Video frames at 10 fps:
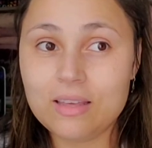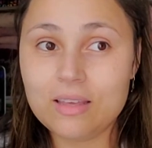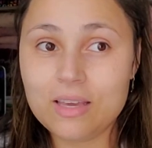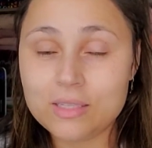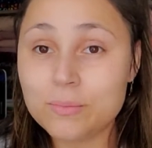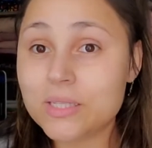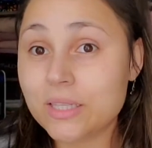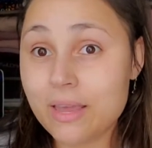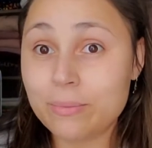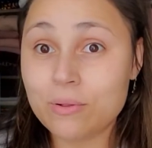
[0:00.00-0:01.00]
it's
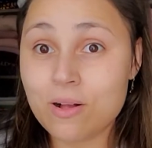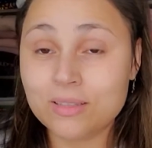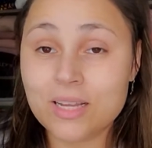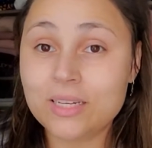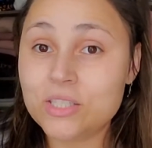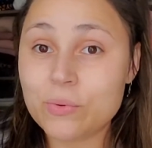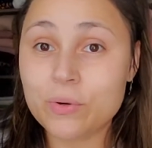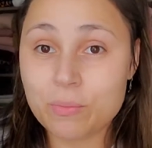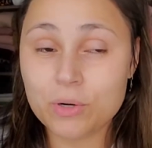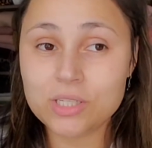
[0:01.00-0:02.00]
mislabeled online, so when
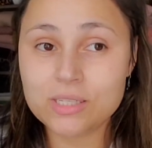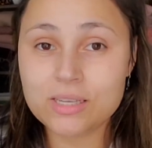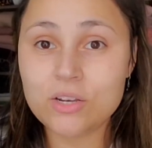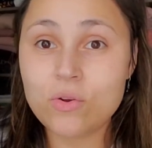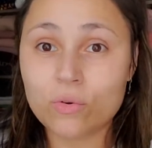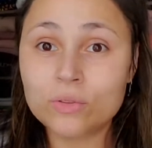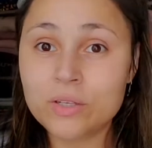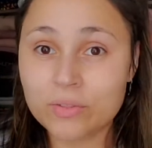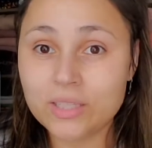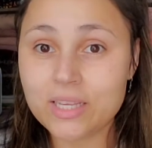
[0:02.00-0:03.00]
you purchase it, you're only
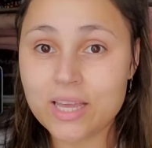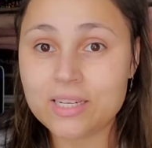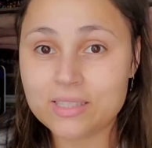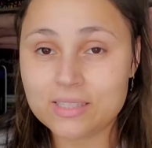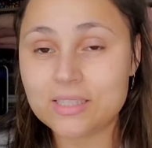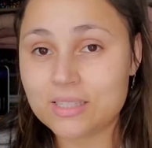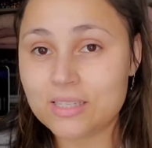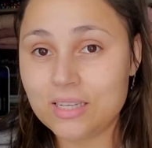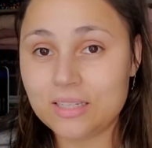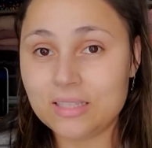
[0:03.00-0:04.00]
really getting
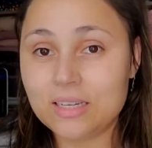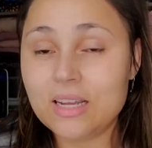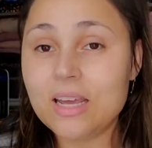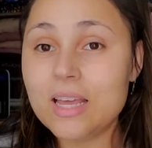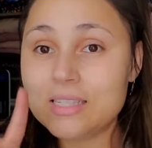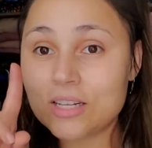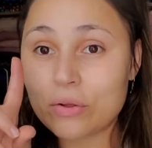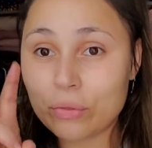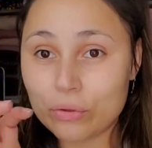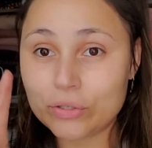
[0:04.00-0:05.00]
16 instead of
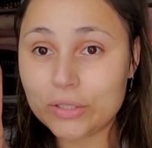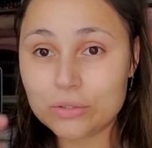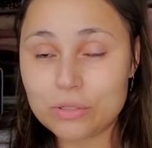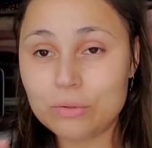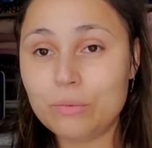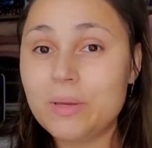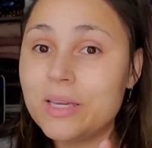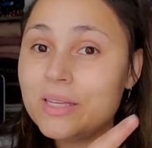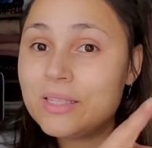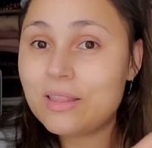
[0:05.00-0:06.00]
32,
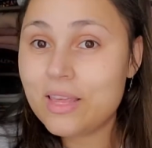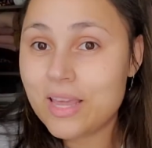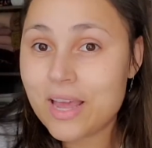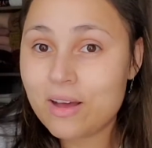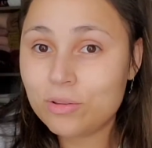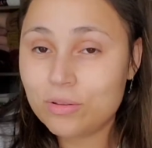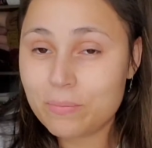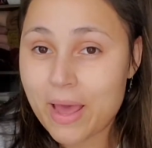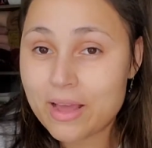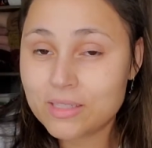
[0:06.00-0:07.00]
because they count the
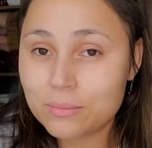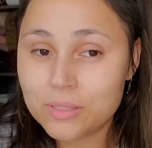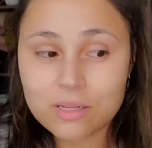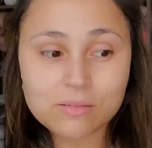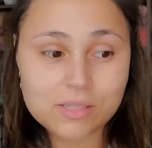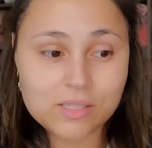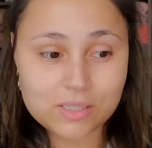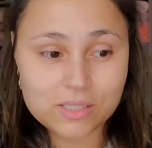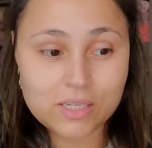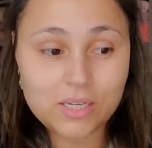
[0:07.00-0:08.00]
bags themselves as
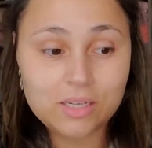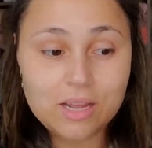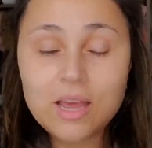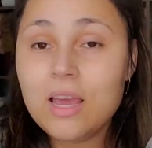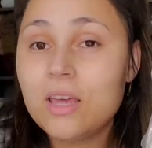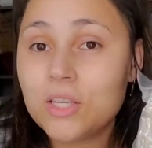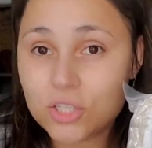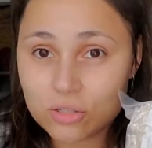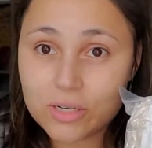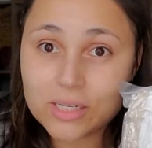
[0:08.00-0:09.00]
16 and the
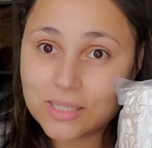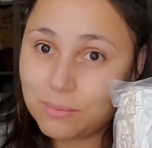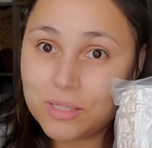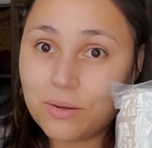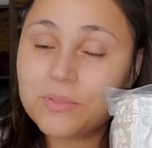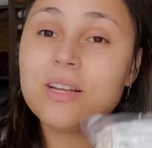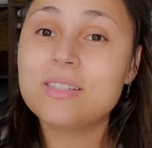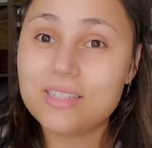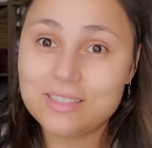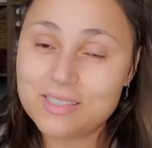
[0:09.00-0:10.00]
strings themselves as
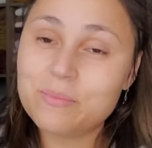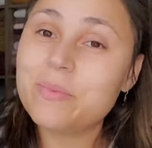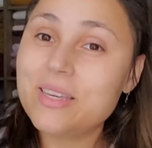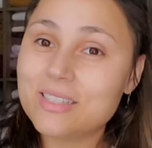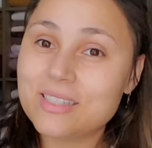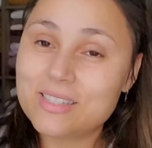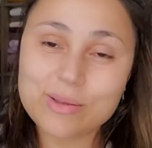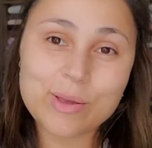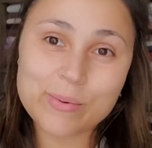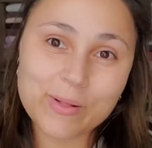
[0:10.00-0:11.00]
16 pieces to
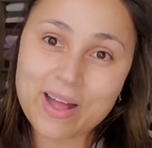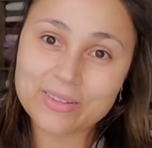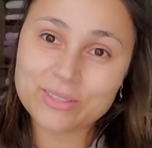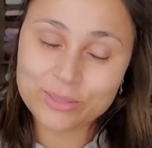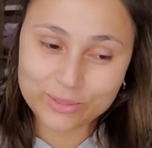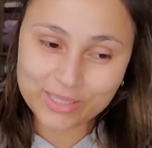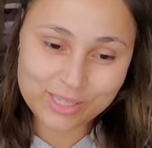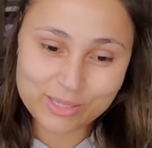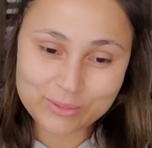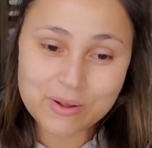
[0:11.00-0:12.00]
equal out your 32.